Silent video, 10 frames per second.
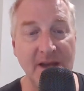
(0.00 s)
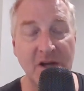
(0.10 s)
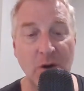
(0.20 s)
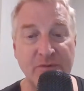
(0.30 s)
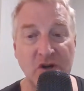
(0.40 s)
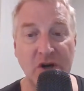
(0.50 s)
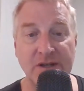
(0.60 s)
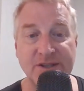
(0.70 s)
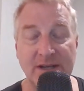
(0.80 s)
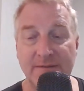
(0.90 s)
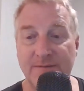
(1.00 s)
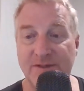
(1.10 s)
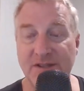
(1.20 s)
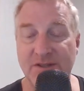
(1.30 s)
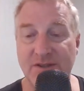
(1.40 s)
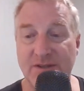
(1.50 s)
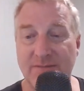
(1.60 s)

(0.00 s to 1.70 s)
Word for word: in cryptocurrency since